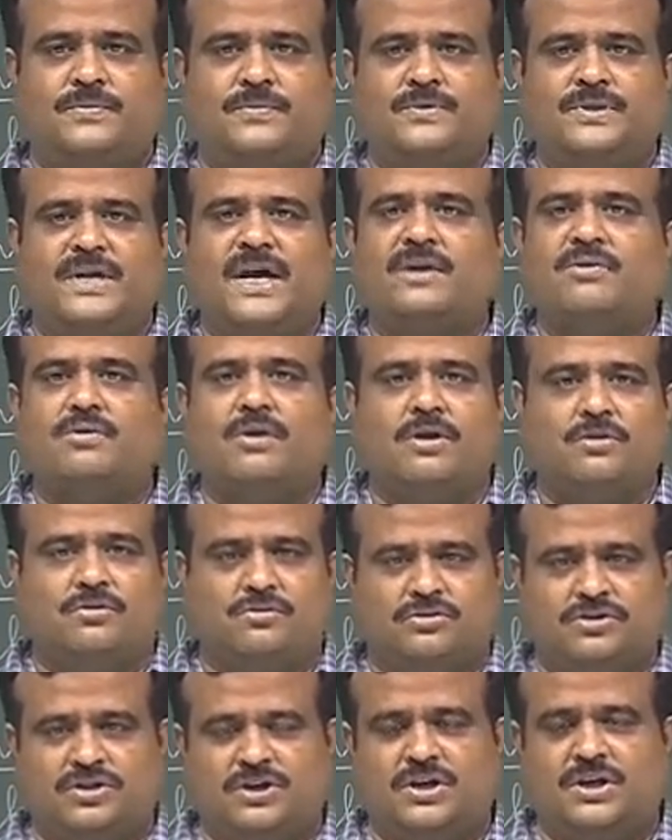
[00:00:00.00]
That we want
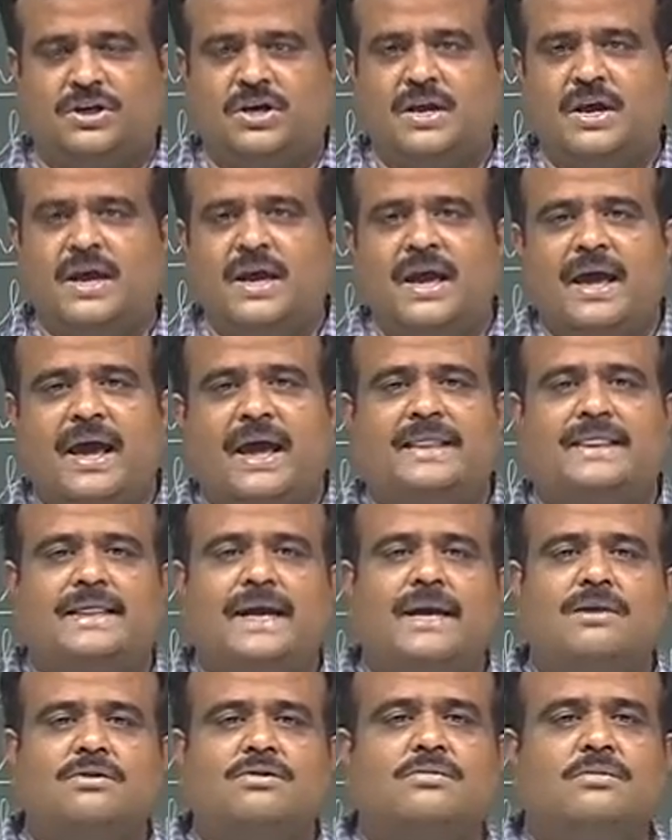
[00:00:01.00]
to see, and
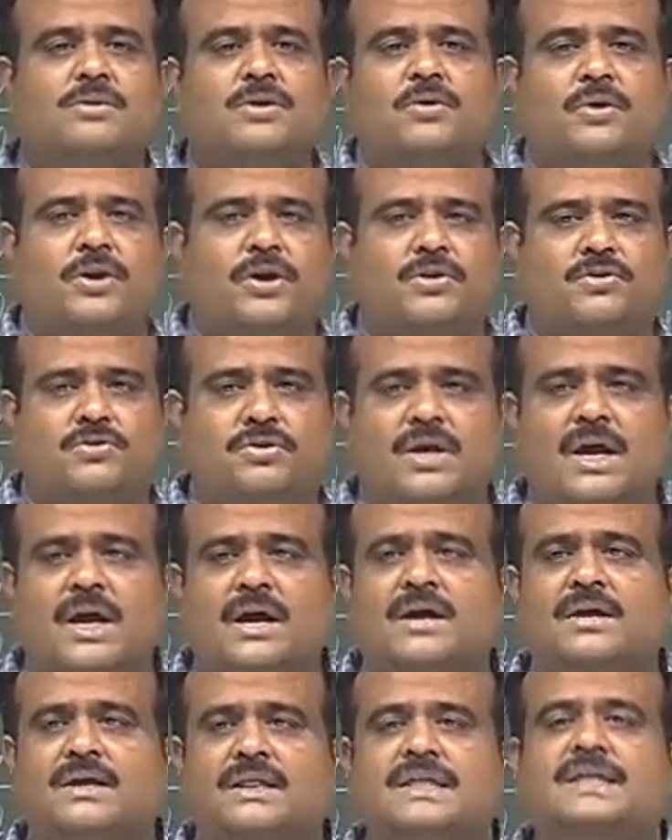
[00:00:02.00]
that will be going to the
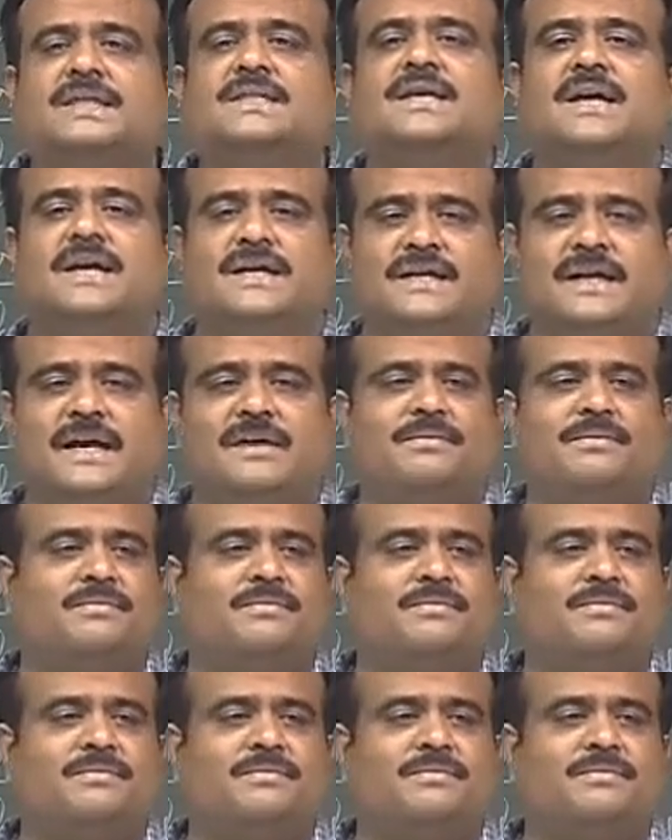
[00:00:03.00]
linear time.